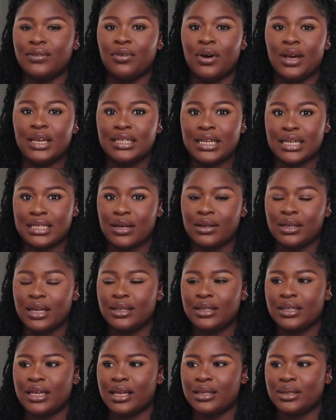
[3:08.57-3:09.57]
For instance, I
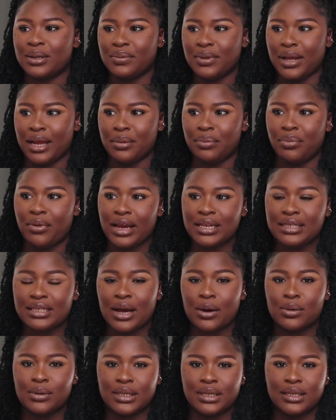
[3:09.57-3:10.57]
wanted to get something and the price
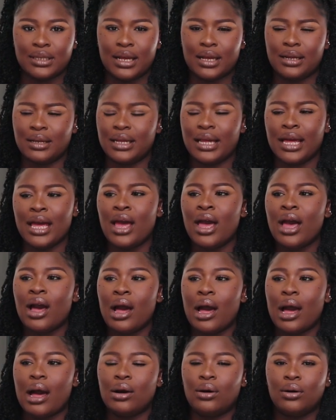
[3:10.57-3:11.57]
tag was in there, like,
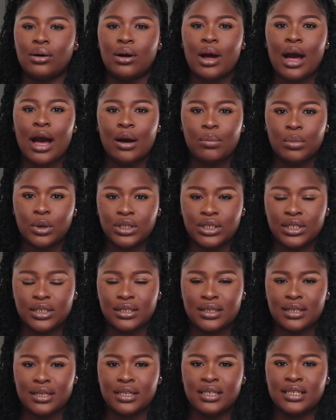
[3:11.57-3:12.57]
oh, how much
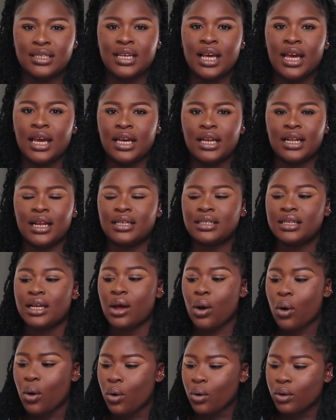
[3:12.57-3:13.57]
is this? And I
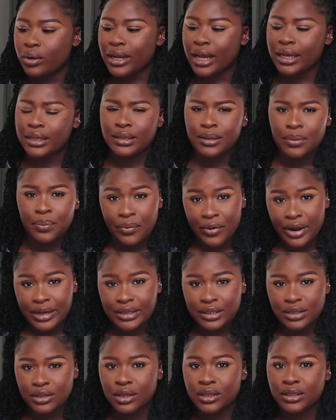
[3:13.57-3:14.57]
said, oh, that the
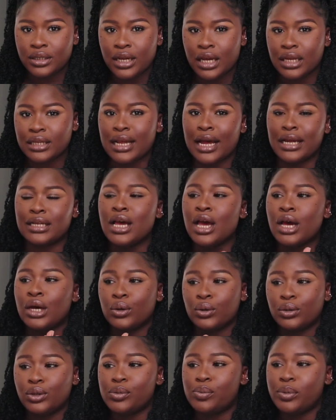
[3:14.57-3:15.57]
price is not there, that
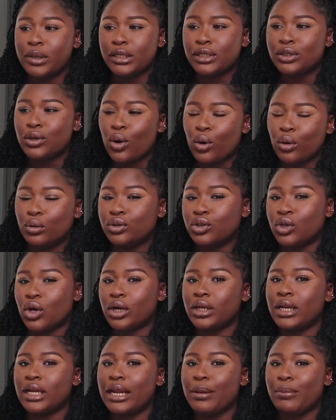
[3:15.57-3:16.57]
could you please hold
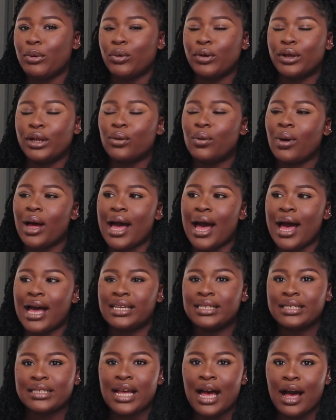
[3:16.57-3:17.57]
on, let me quickly go and
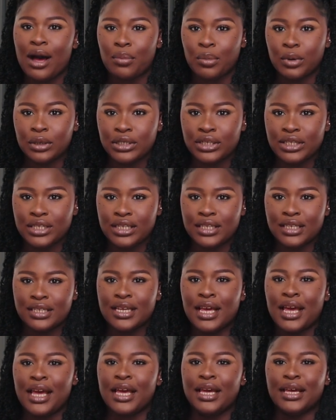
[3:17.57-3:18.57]
ask how much it
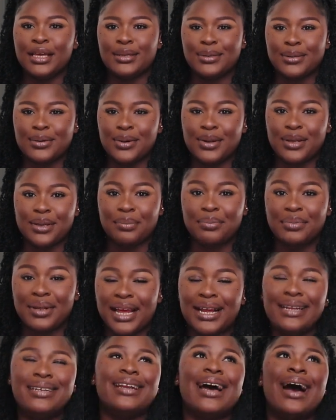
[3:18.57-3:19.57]
is. He took the
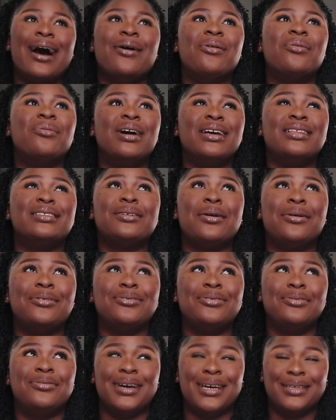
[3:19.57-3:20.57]
blender, went
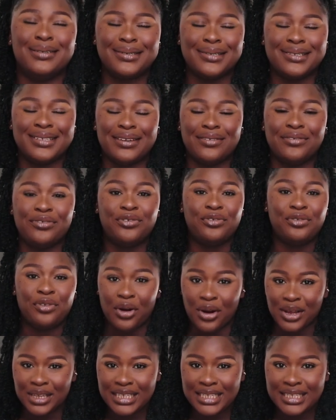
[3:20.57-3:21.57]
all the way to the
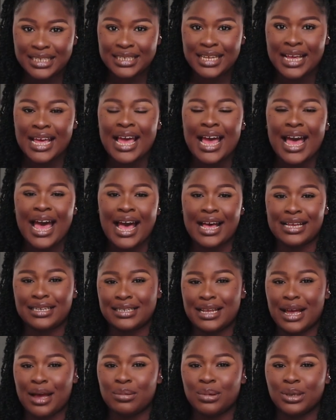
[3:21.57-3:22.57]
front,
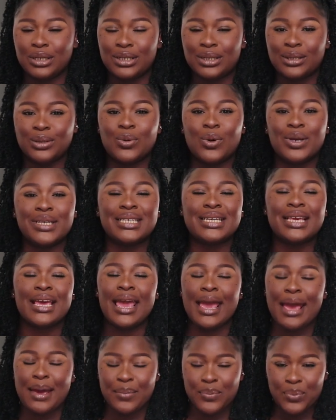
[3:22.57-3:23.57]
asked how much it was,
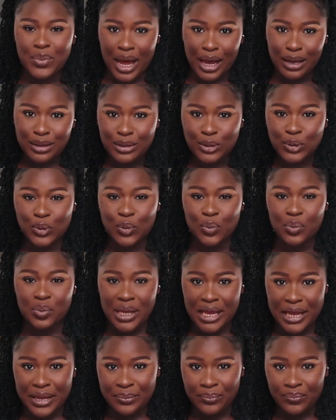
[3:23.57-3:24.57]
came back to
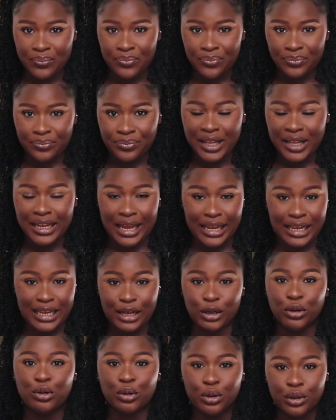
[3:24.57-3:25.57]
me, like
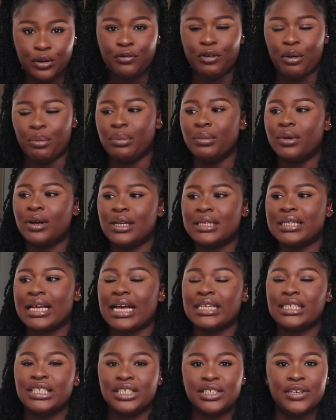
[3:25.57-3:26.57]
he looked for me because
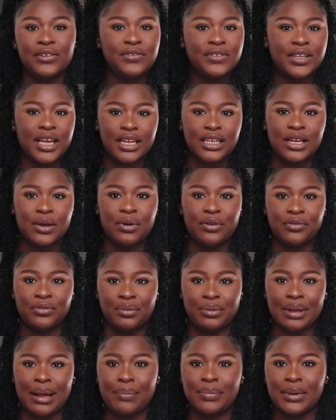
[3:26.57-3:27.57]
I had shifted away
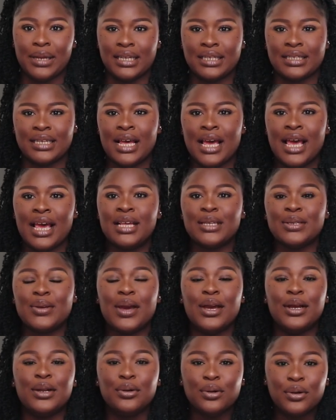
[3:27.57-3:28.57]
from that place. So
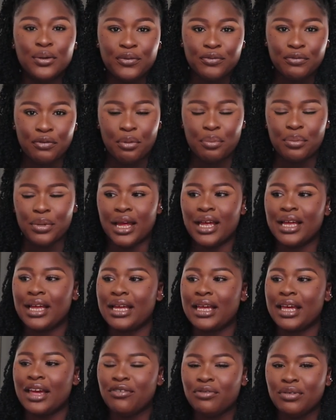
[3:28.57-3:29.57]
he looked for me,
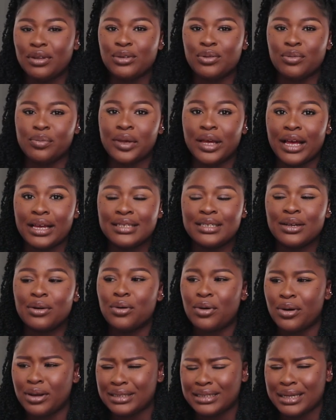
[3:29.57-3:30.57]
gave it to me and said,
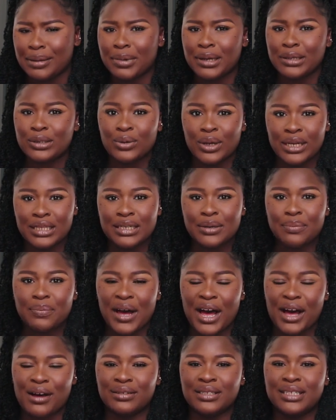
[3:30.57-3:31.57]
oh, it's about
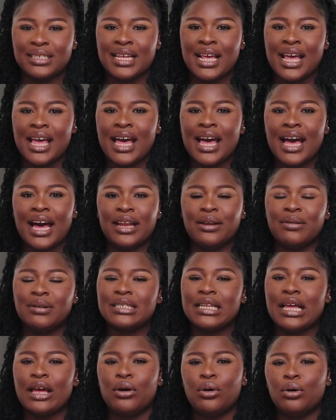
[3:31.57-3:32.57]
£20. And I
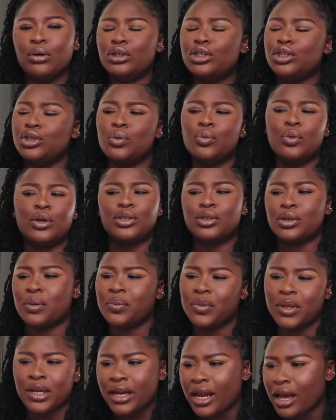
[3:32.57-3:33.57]
was like, oh, do you want
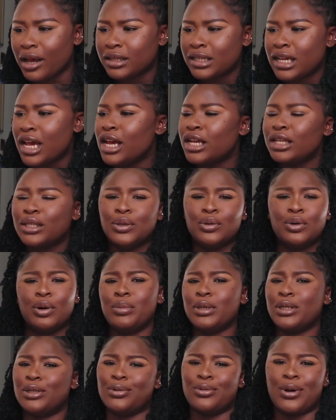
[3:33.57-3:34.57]
something else, do you
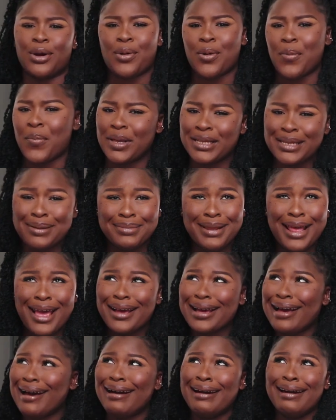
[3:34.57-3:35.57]
want me to recommend? I'm
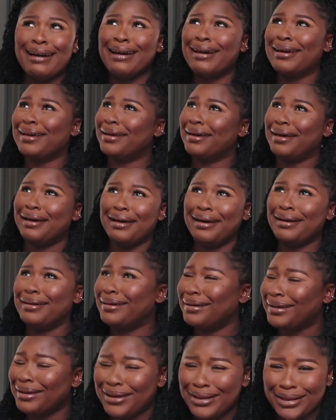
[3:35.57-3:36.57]
like,
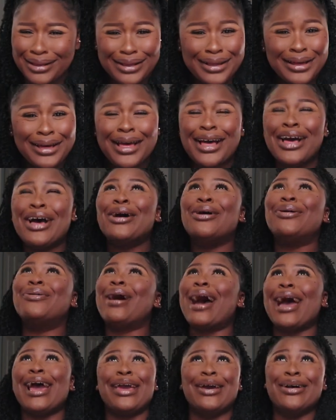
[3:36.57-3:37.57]
why
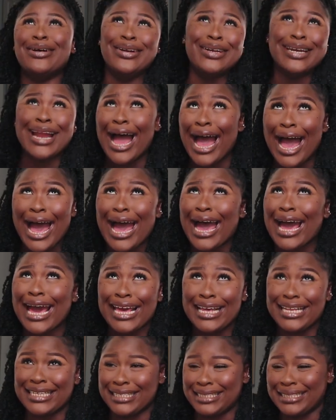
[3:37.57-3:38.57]
are you
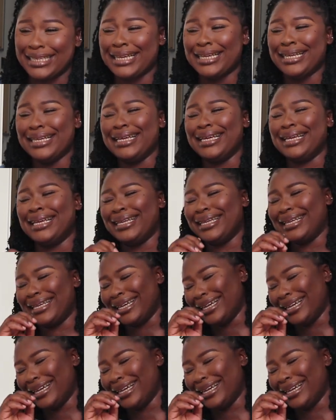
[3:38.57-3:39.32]
nice?